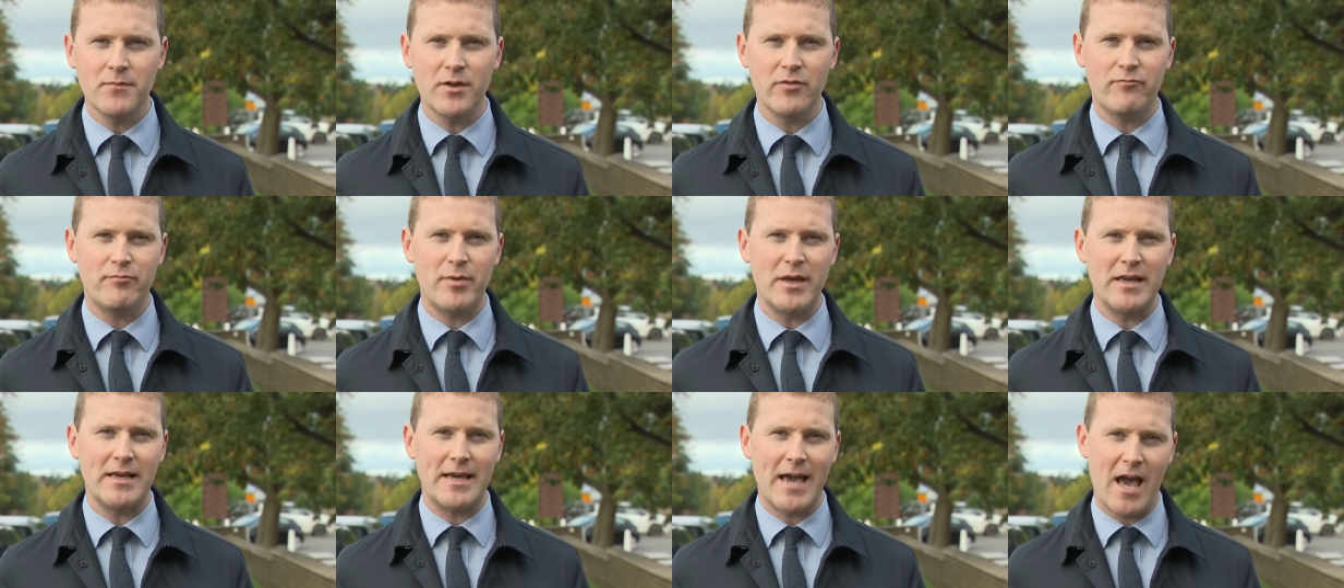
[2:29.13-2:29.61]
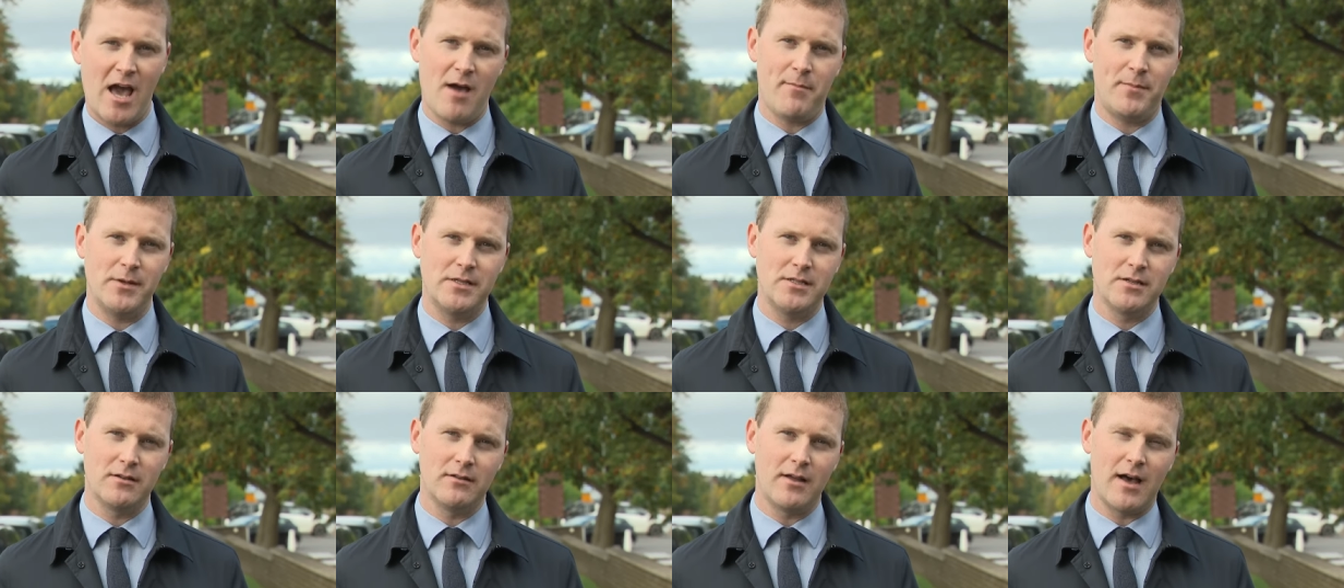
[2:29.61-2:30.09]
They've been
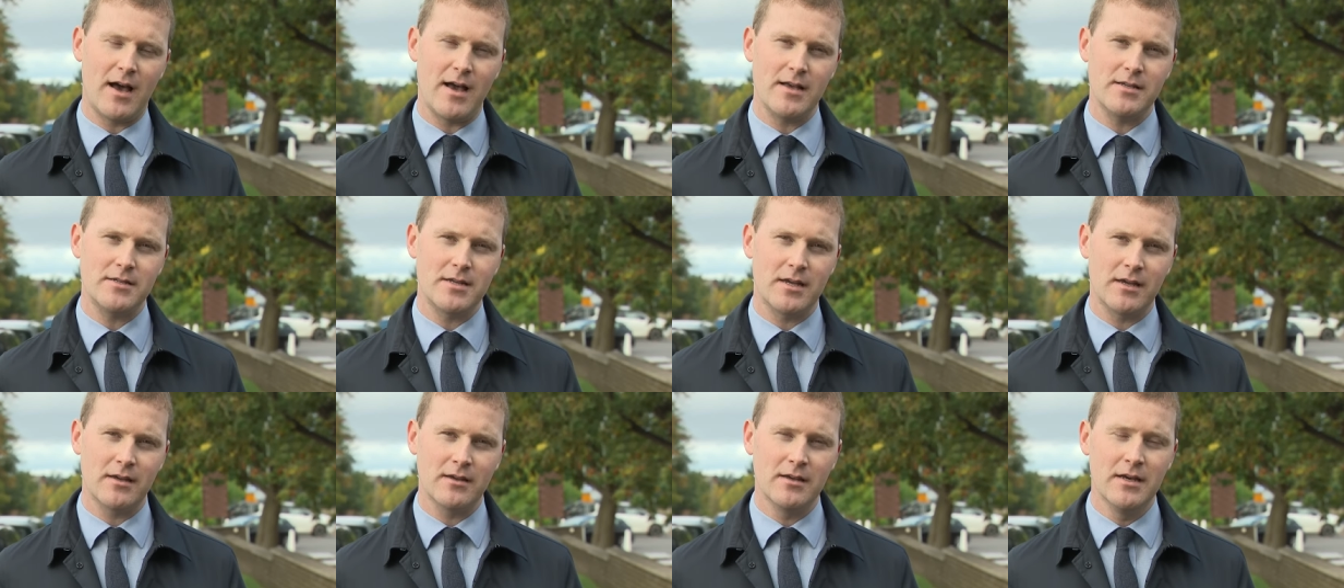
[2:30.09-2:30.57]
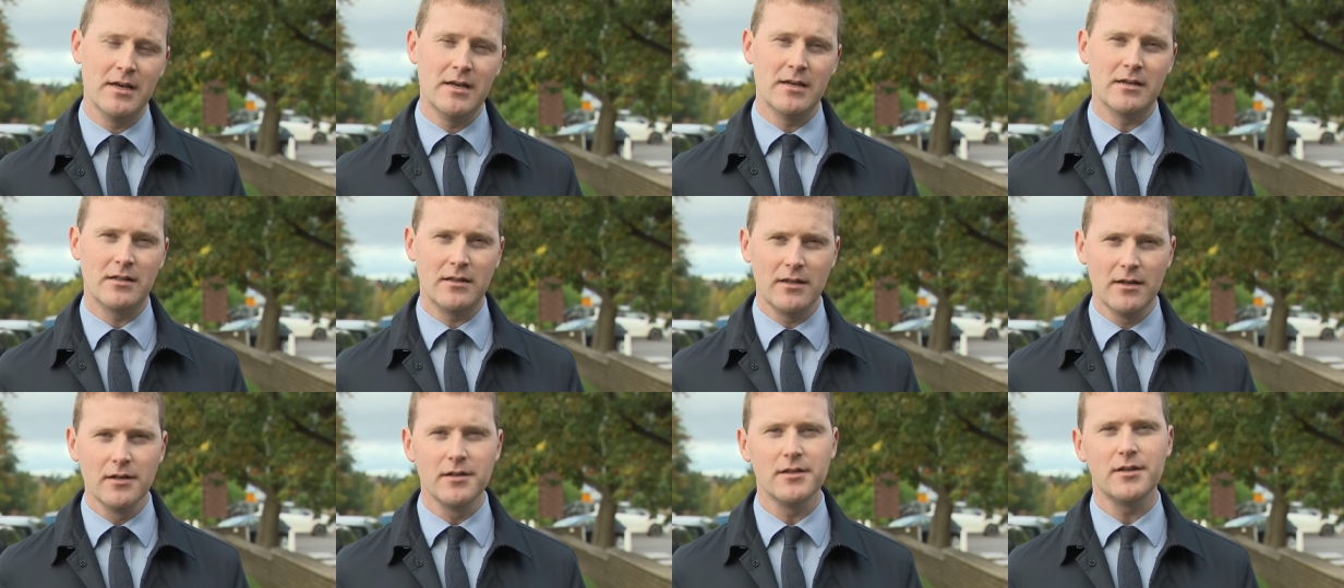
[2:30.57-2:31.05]
capitalising
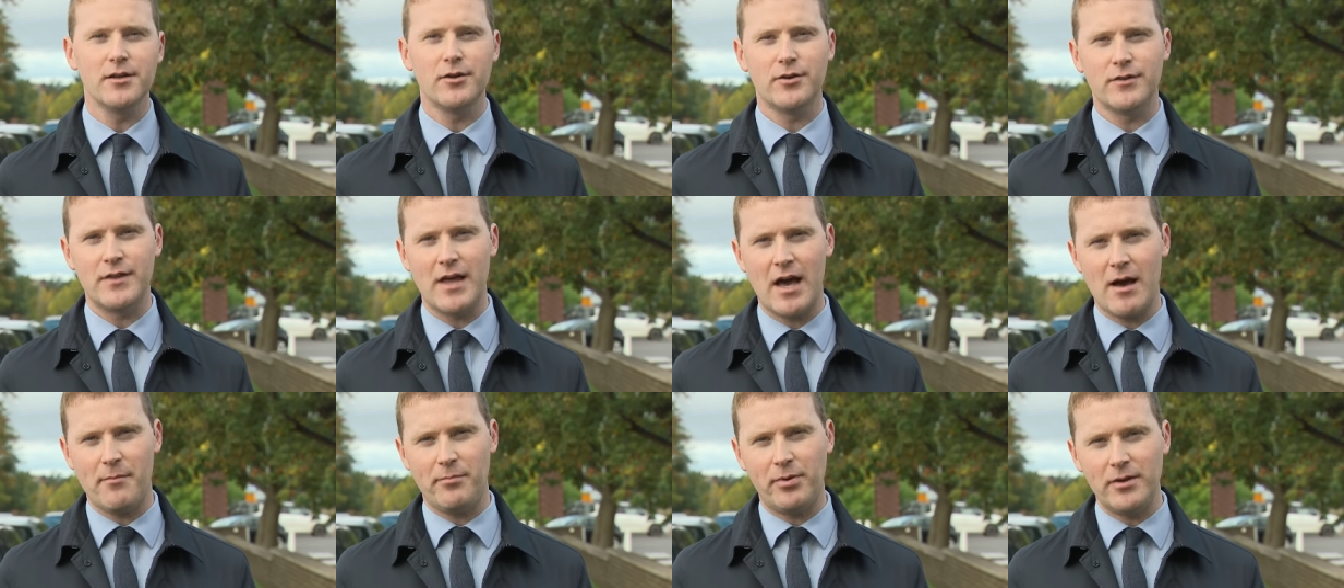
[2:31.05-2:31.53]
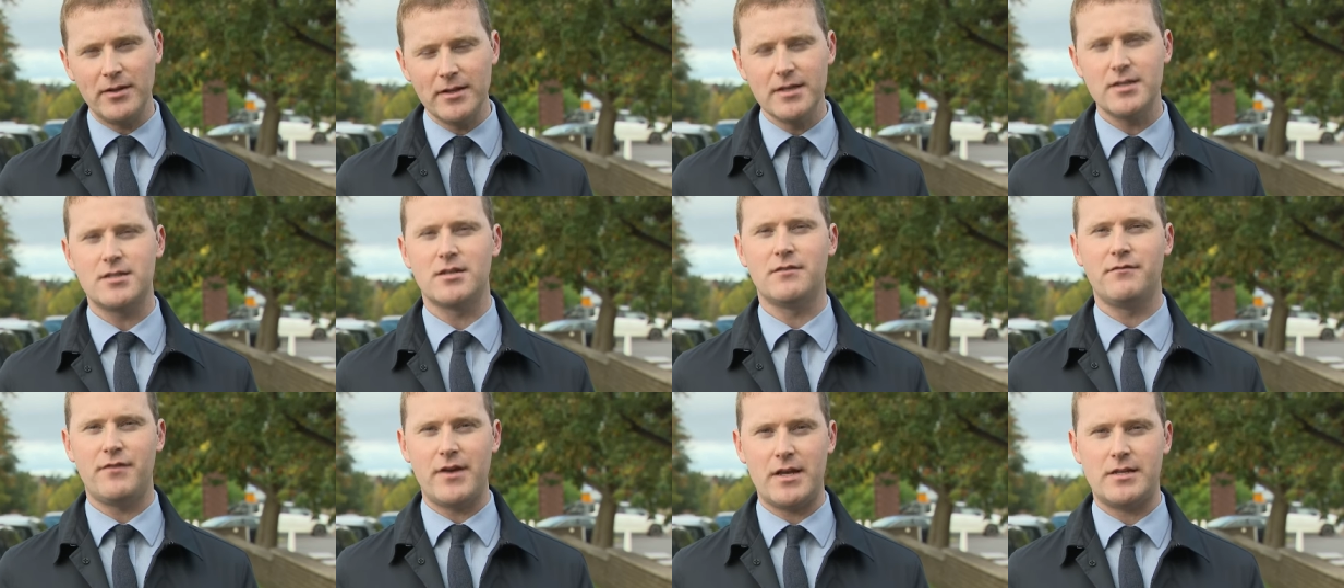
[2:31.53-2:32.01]
clearly on that
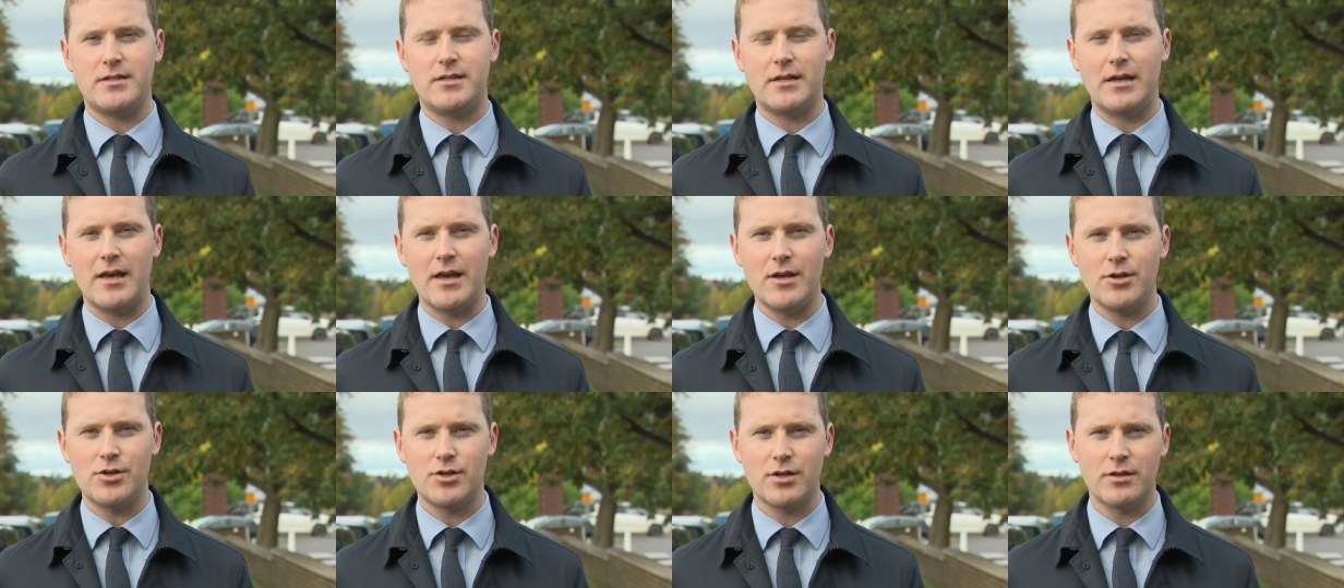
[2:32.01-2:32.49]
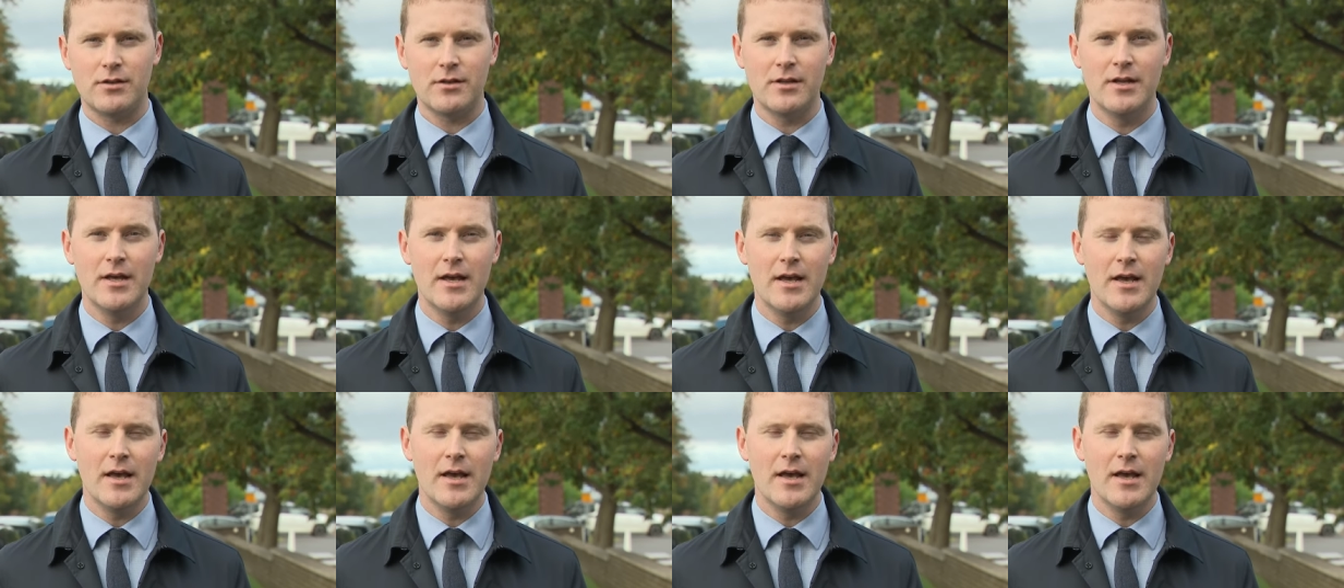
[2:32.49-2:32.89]
police investigation